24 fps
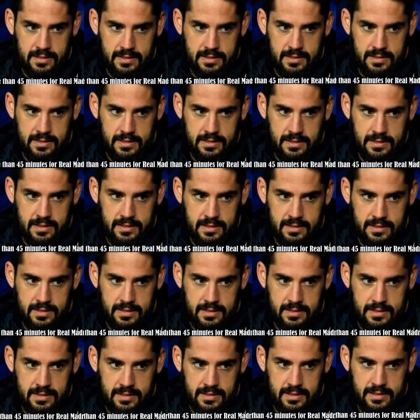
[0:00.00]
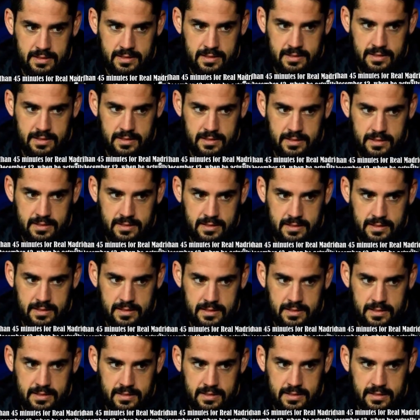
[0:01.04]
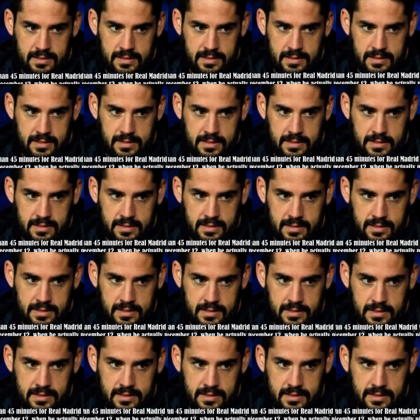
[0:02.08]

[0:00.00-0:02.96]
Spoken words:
Nobody speaks.